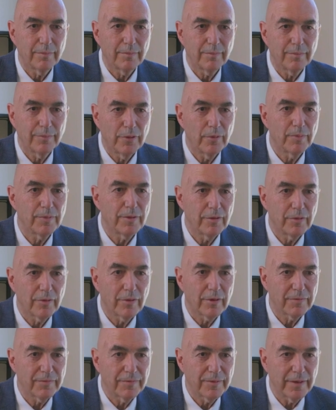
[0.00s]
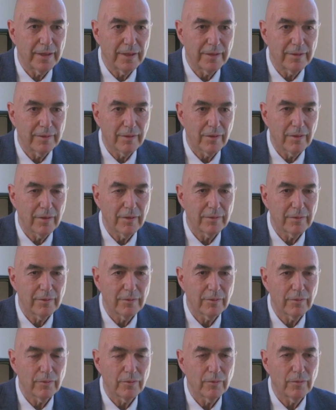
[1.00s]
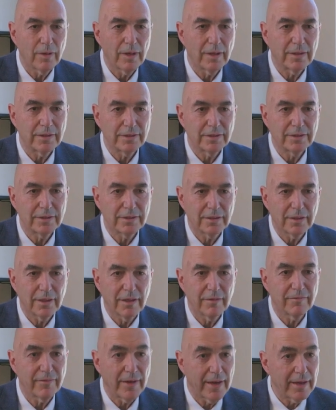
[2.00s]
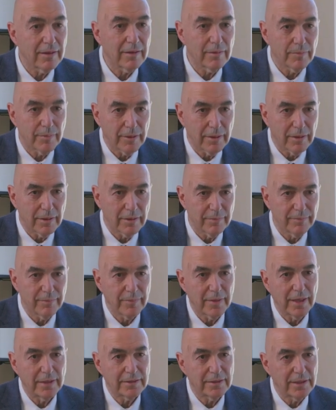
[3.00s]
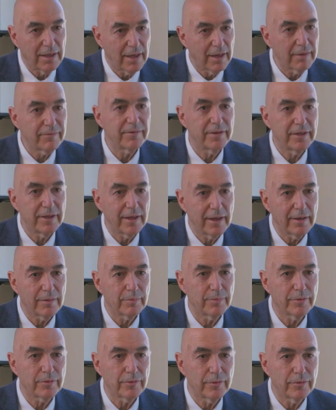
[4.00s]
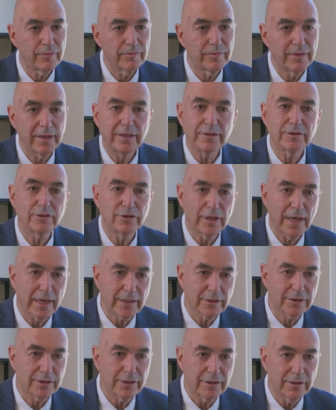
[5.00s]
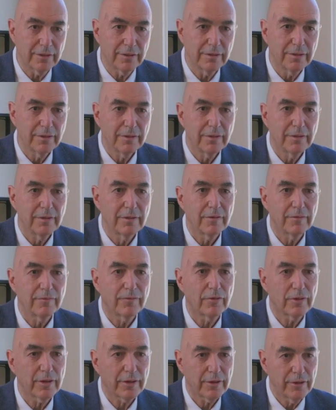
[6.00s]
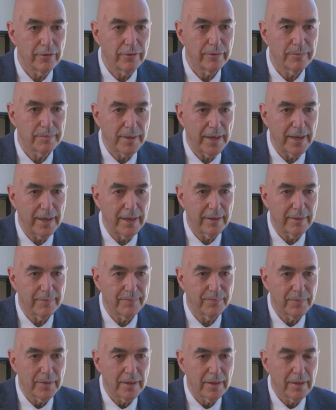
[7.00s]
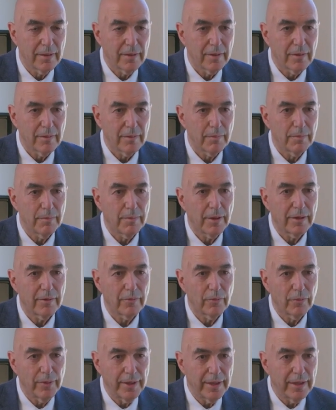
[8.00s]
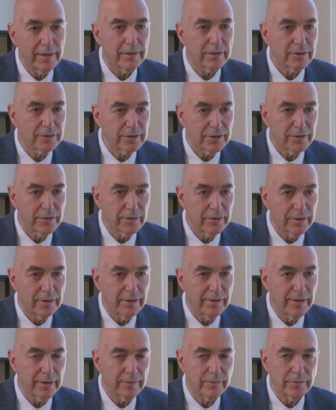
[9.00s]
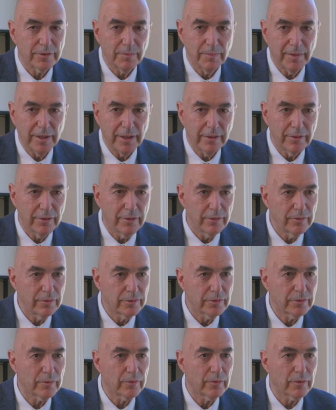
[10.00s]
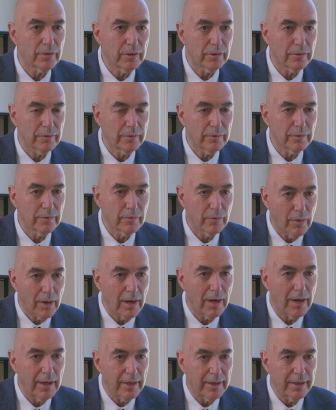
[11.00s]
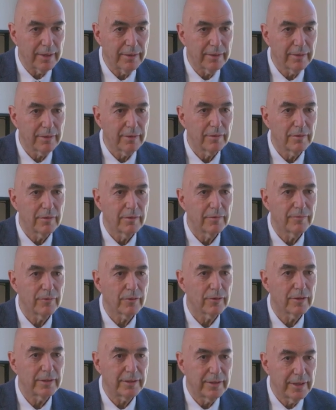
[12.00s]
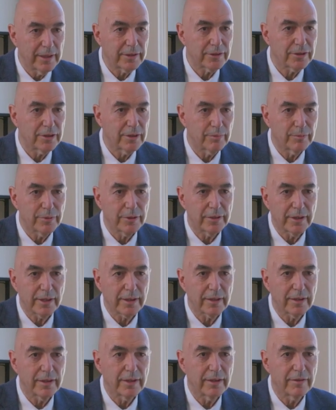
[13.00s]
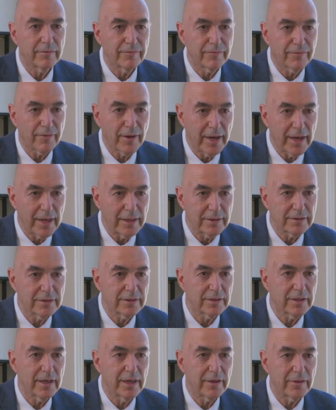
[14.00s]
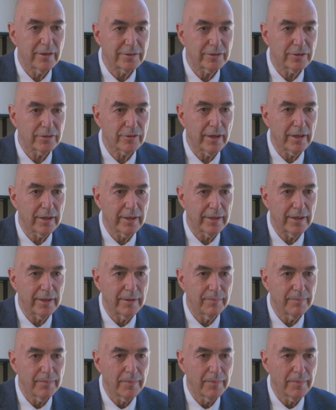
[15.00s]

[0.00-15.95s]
buprenorphine was available as an FDA-approved injection for acute pain, but we understood that it was being used worldwide for addiction, particularly in France and Australia.